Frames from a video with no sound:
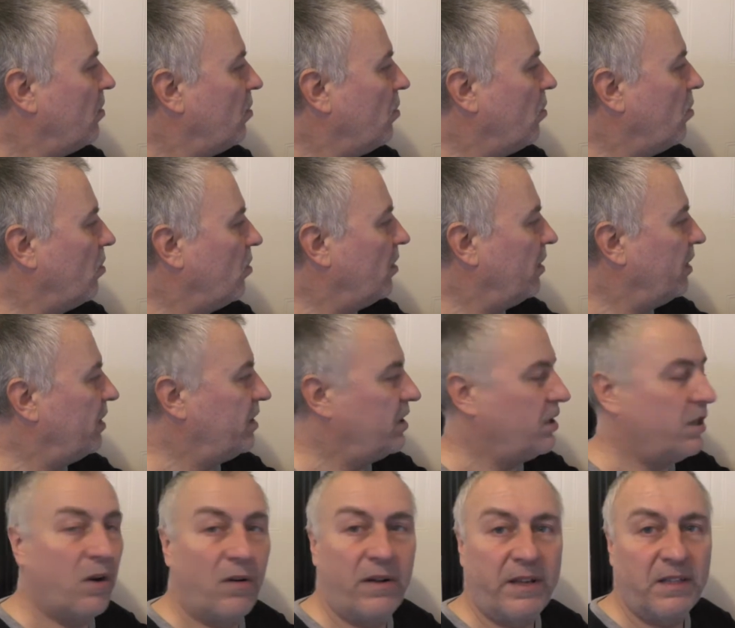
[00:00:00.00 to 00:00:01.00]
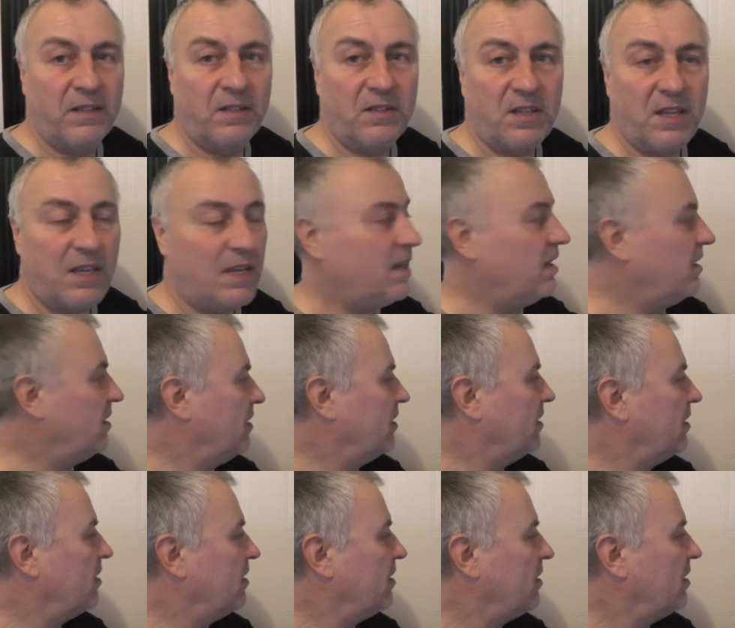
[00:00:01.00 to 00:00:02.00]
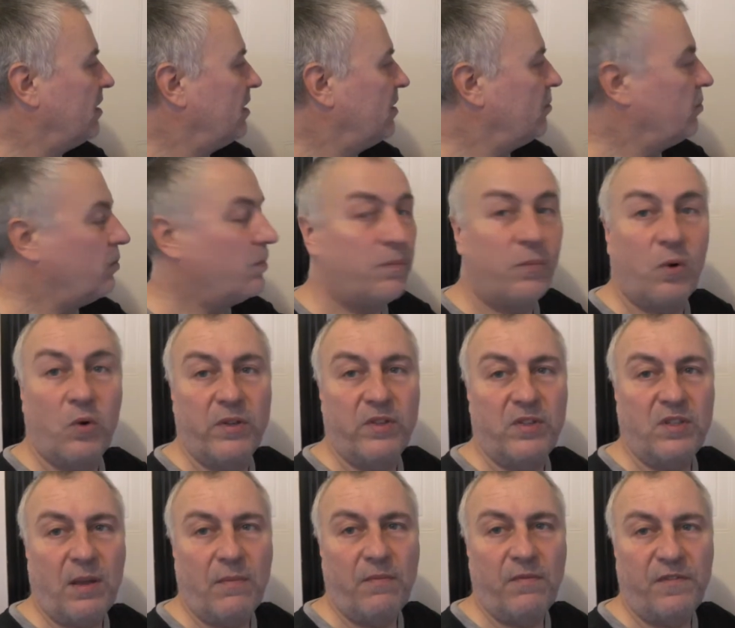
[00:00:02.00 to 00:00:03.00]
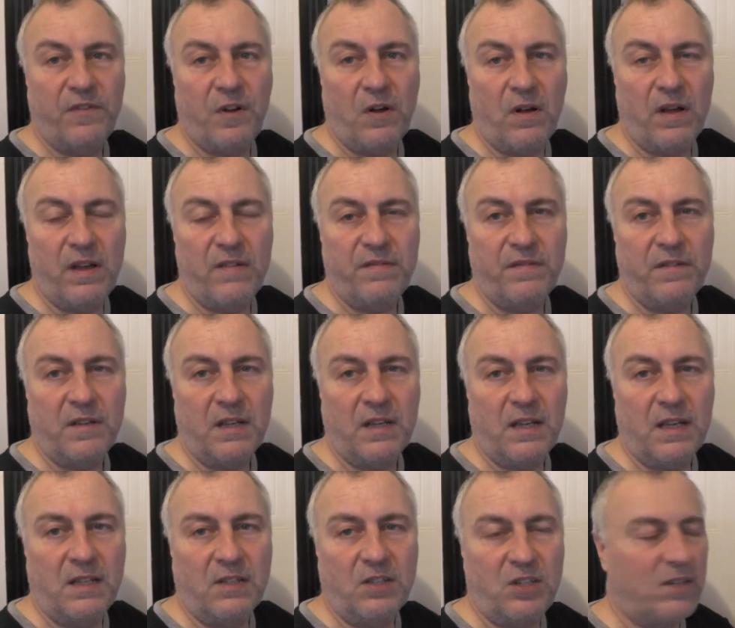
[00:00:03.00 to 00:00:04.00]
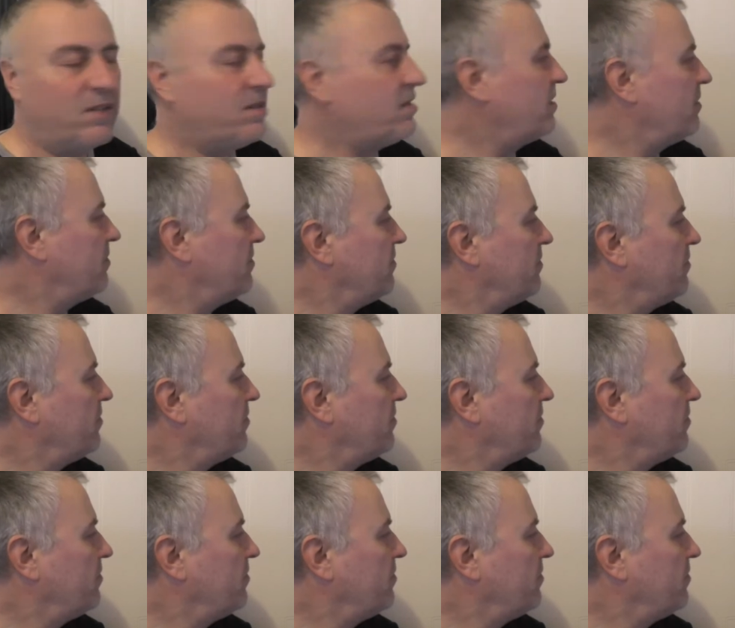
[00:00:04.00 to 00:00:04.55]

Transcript: or 19.75 inches.